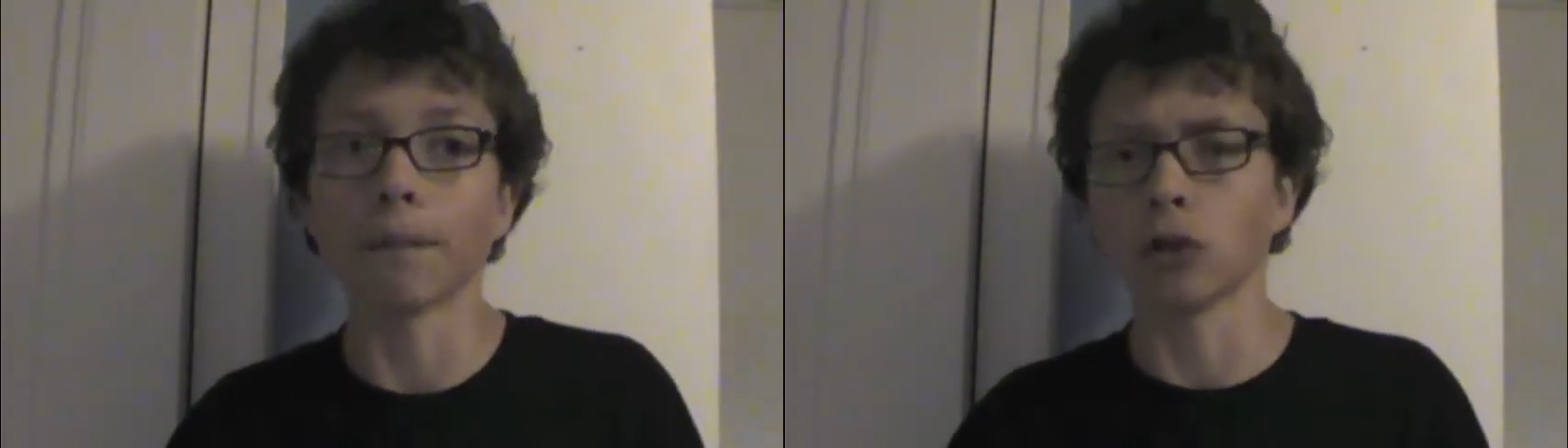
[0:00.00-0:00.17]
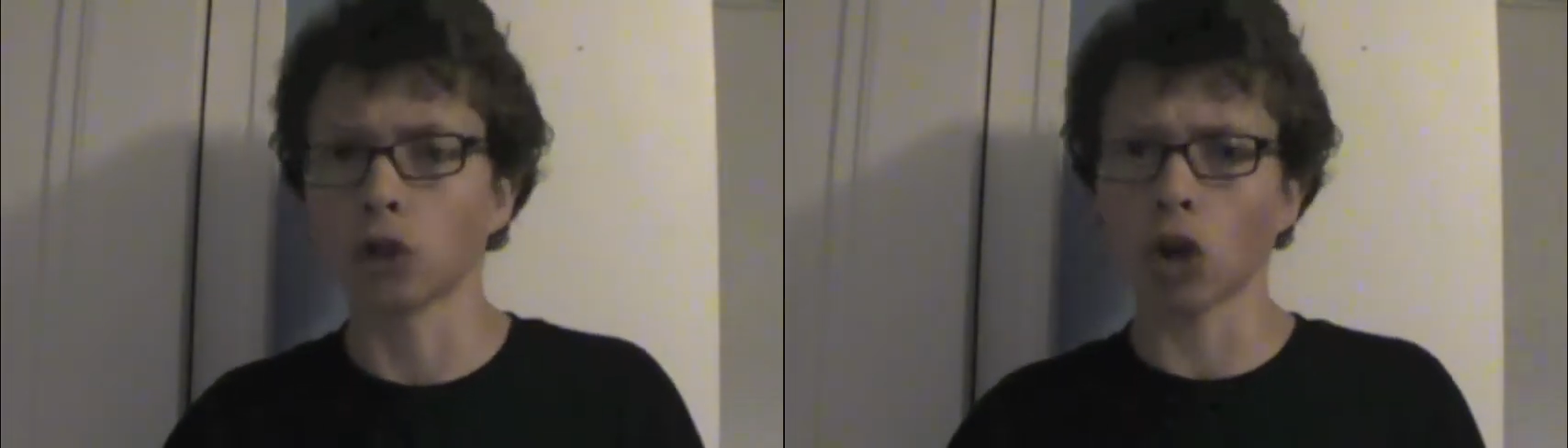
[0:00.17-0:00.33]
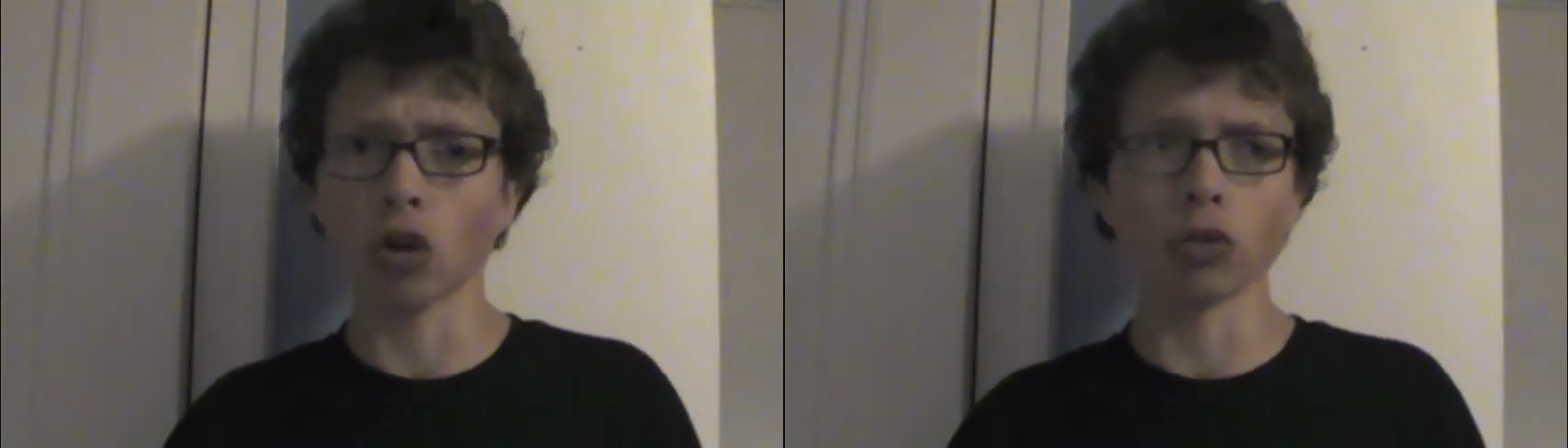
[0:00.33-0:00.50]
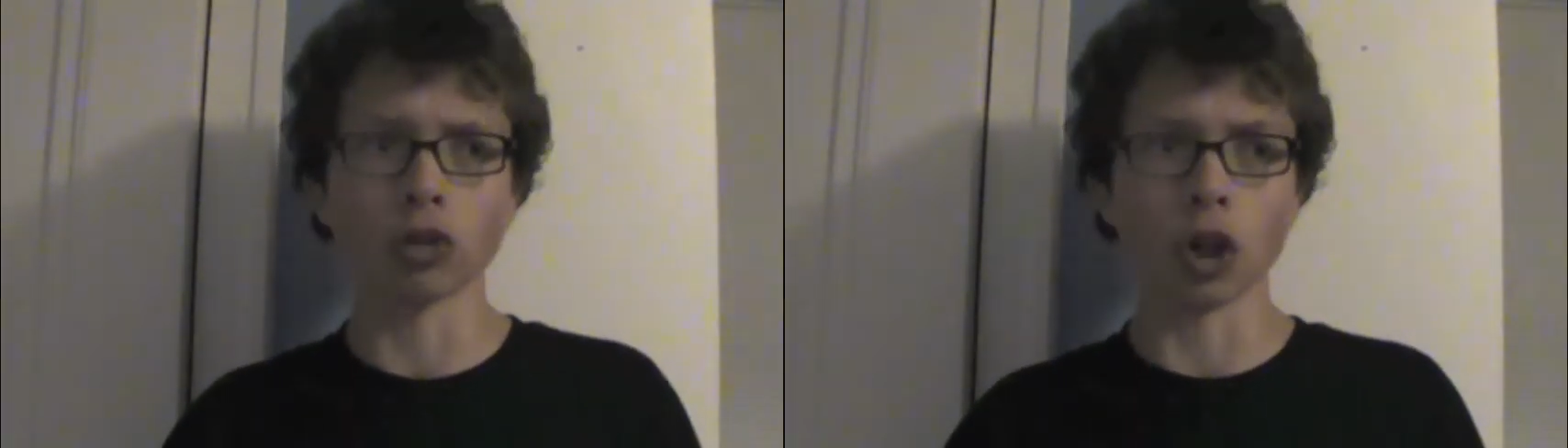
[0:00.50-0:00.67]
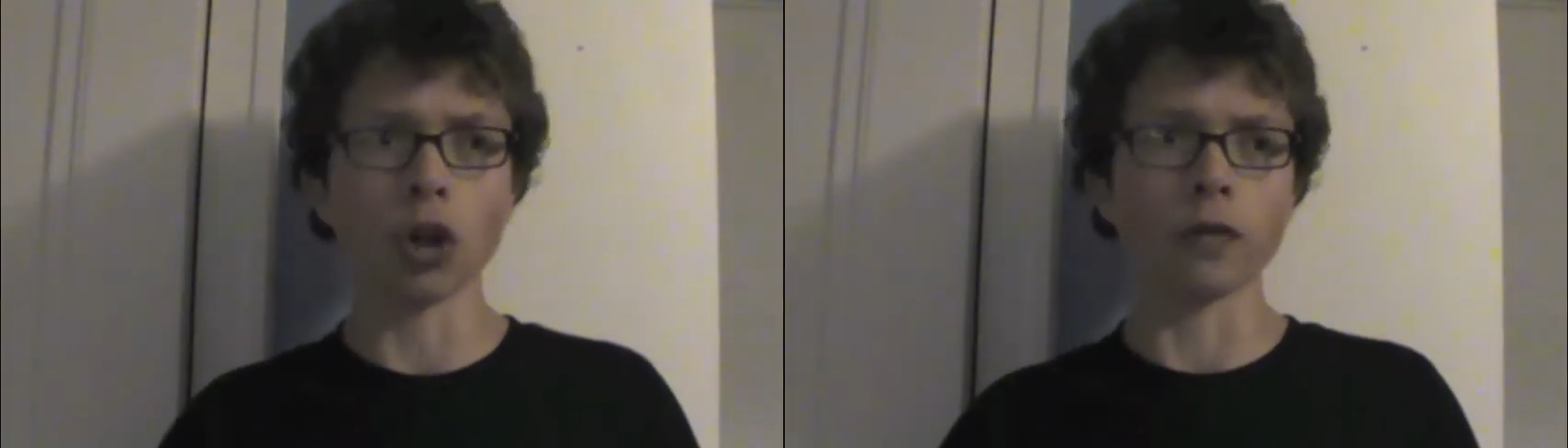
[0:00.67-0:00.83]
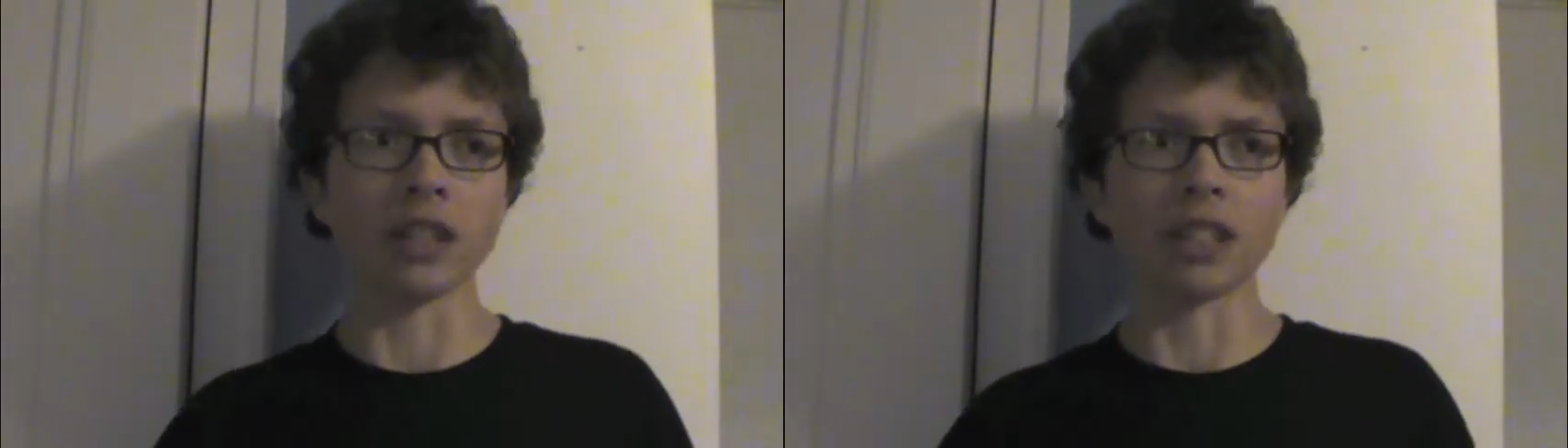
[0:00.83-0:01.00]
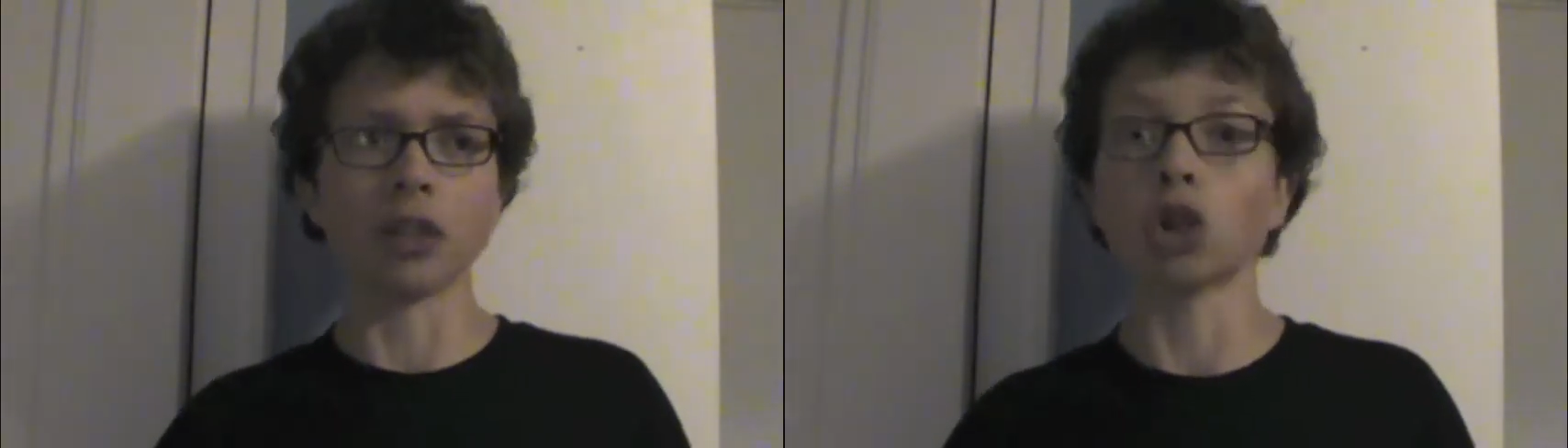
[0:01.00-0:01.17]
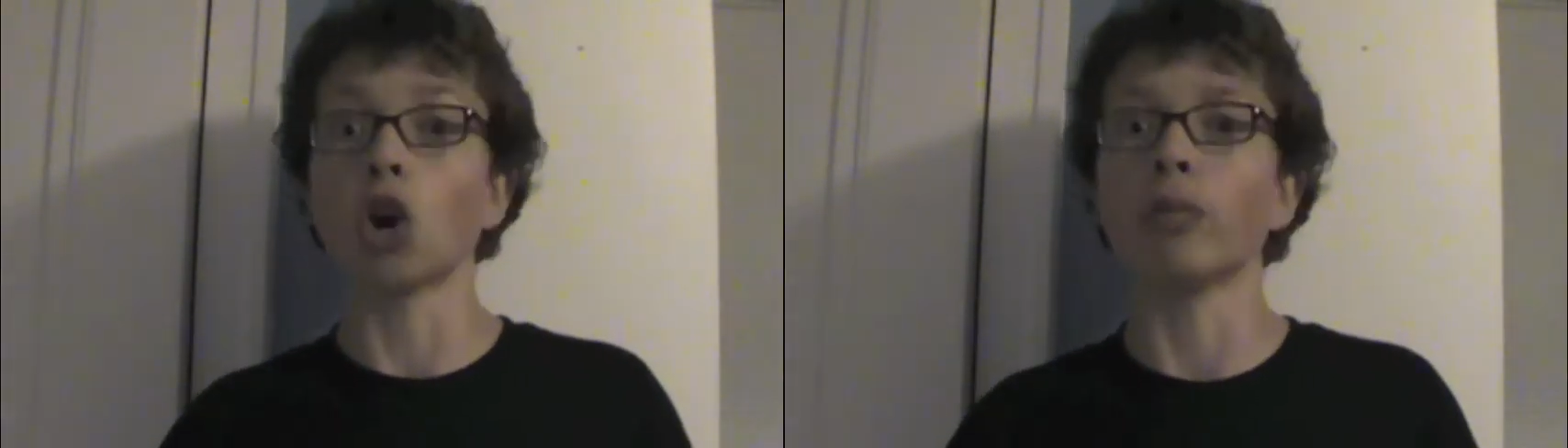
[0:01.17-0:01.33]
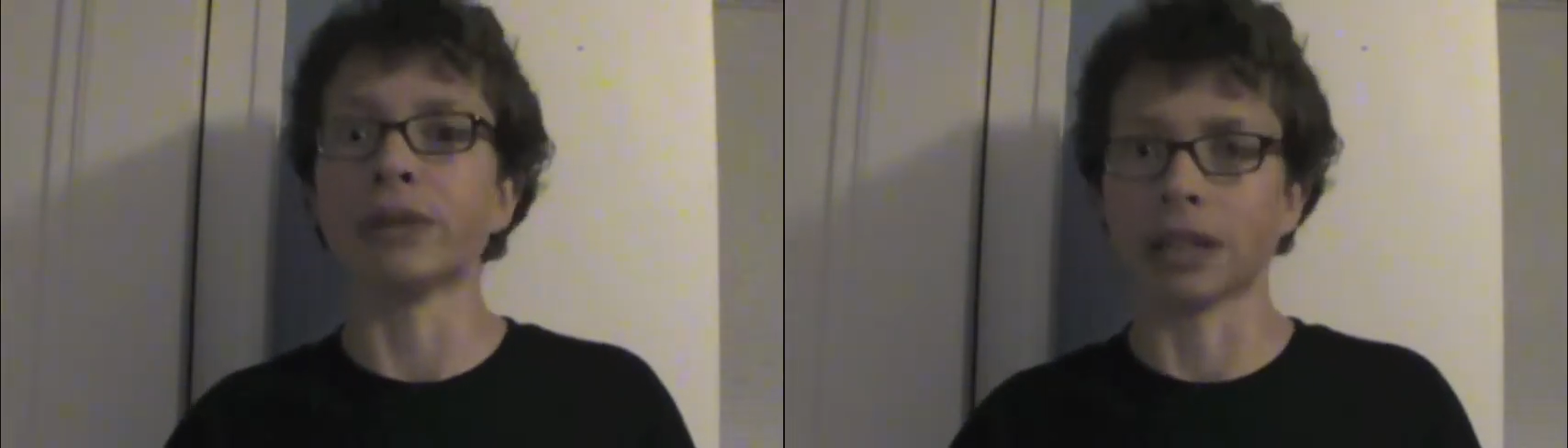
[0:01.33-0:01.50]

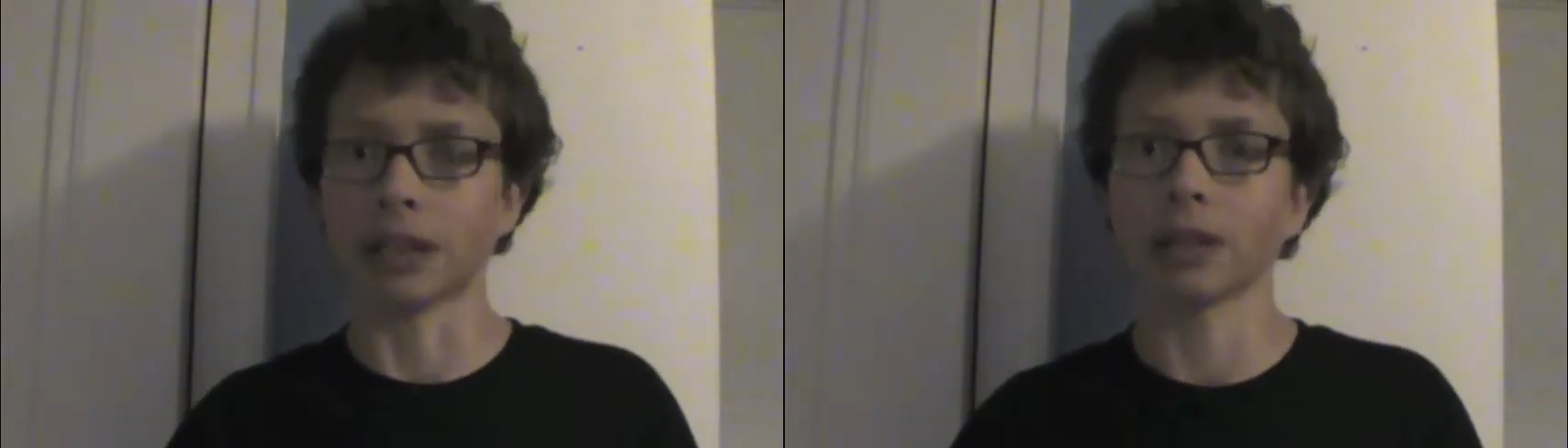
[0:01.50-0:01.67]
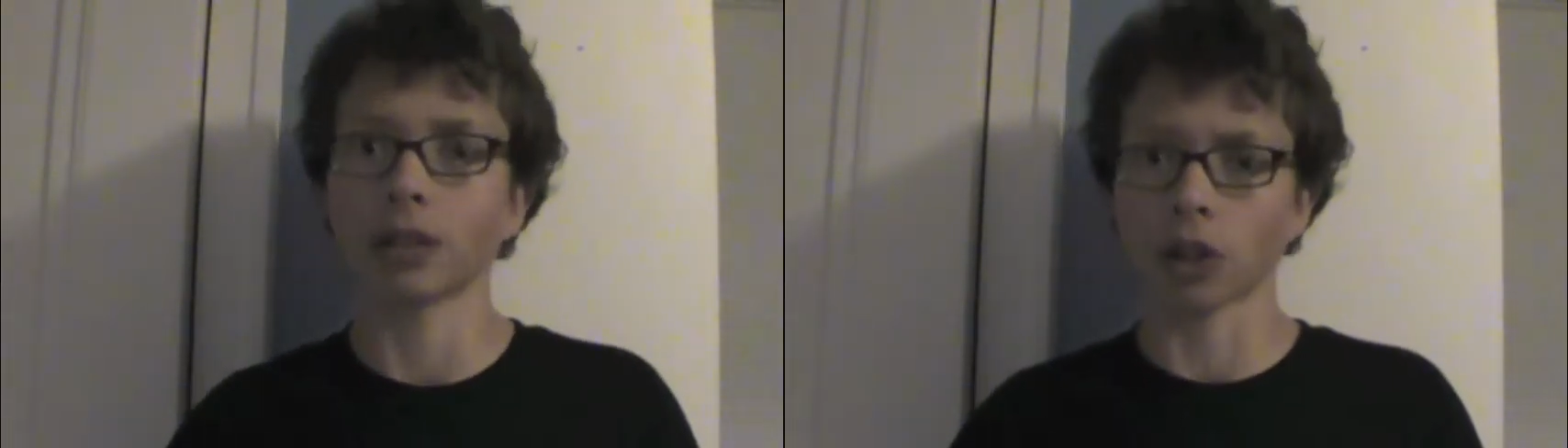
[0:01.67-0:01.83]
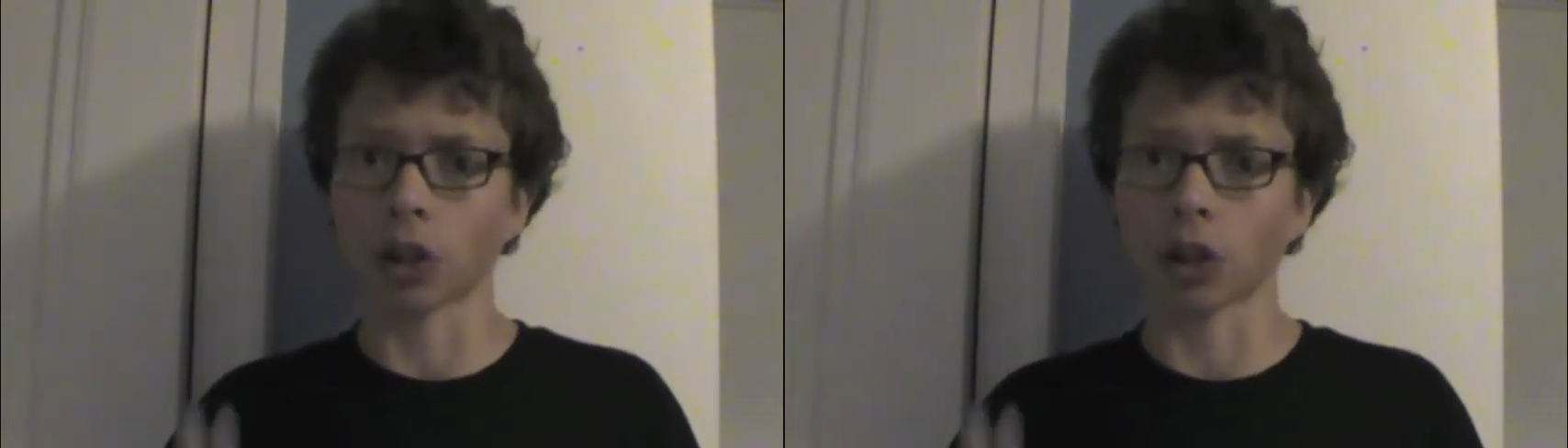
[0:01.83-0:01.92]
Joby.